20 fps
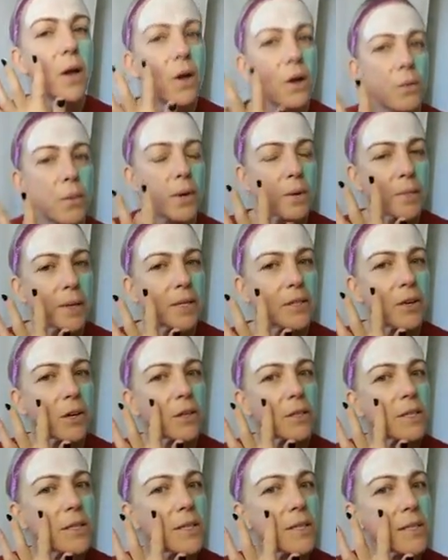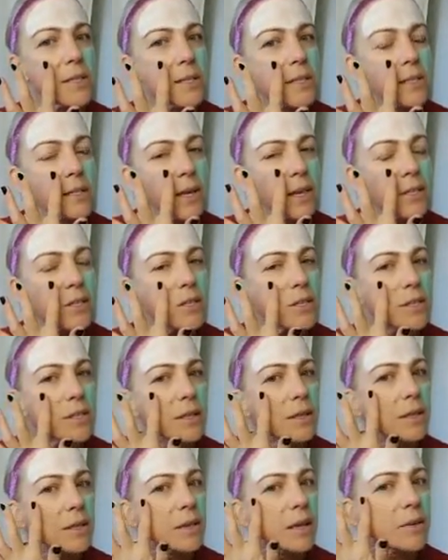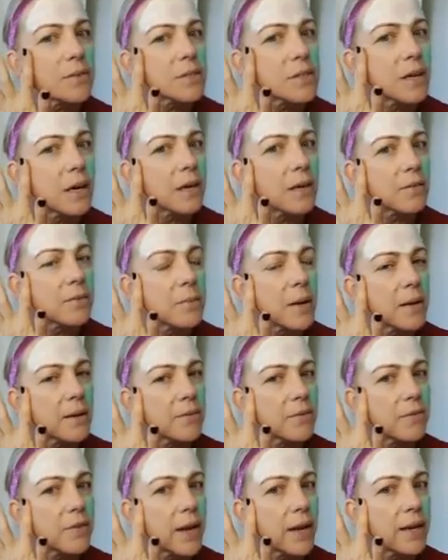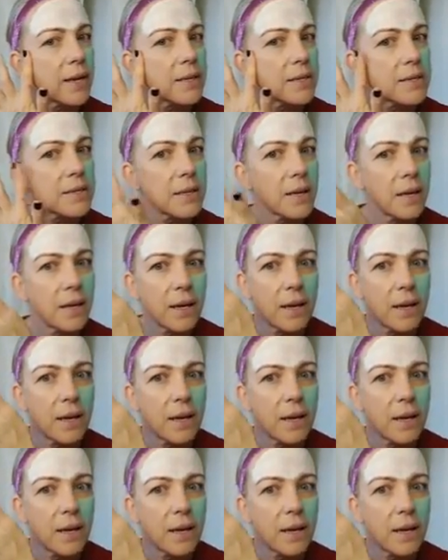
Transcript: one of my dot sisters, and she said the left side of my face